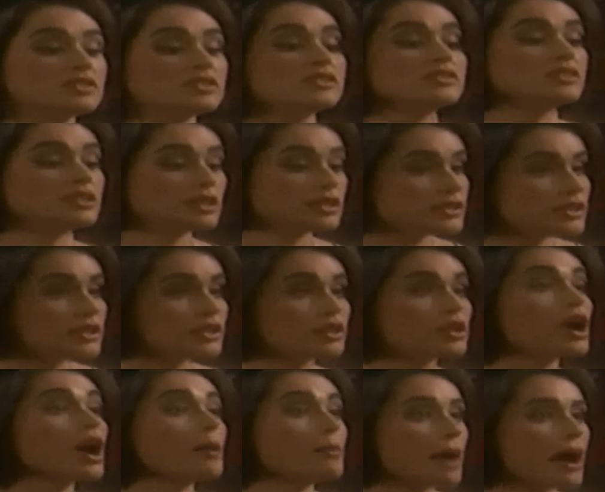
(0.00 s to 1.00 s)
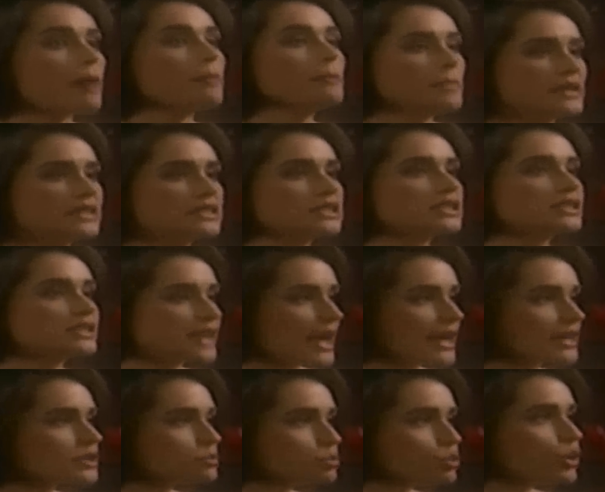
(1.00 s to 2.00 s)
this isn't a dinner about business
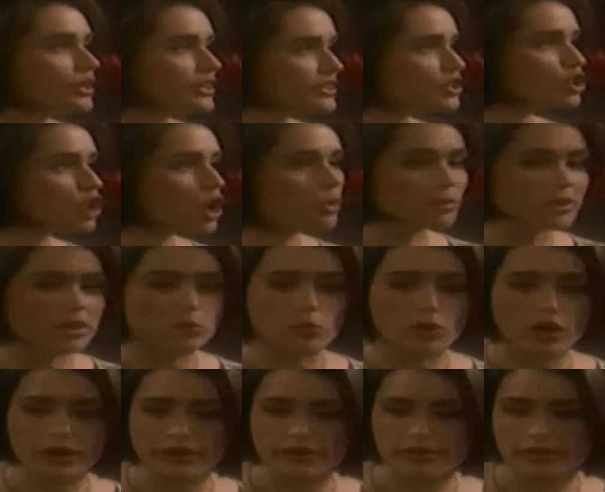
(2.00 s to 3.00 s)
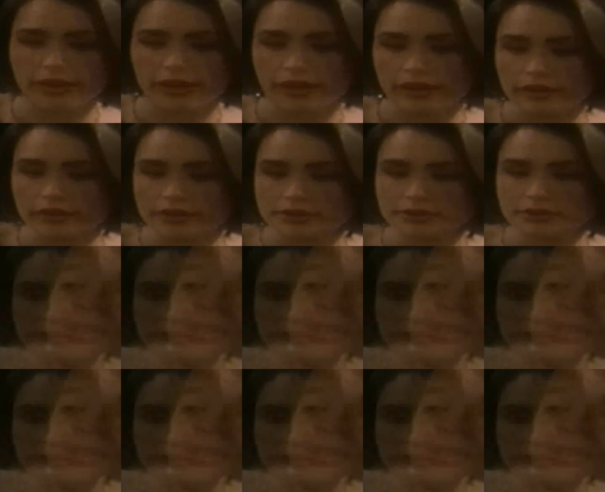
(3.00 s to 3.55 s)
exploits. Nobody wanted that. Oh,